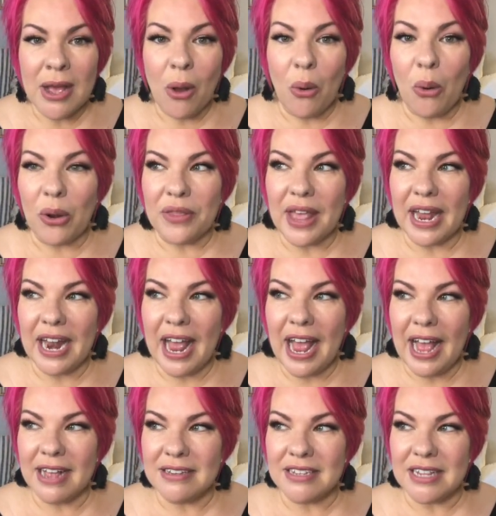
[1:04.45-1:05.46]
or that
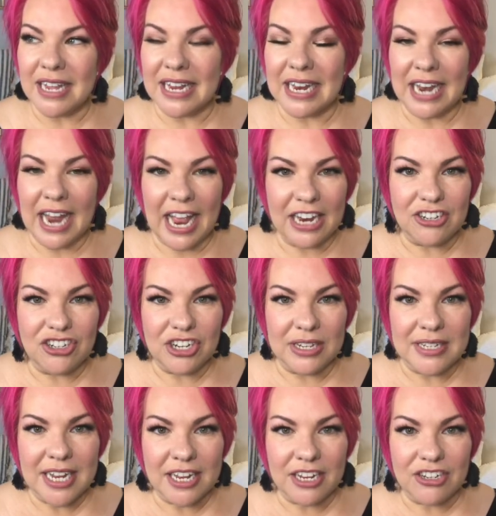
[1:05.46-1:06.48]
has like an eggshell
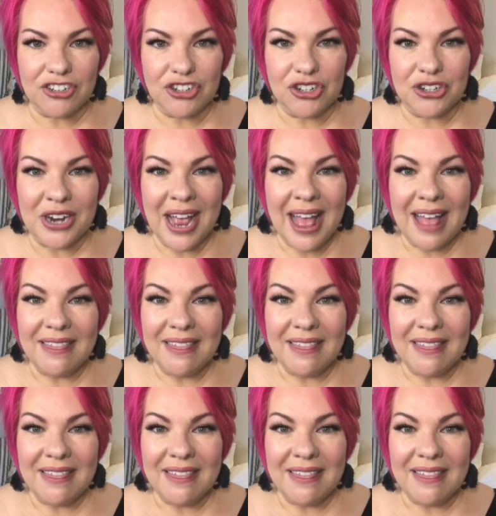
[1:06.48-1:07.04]
texture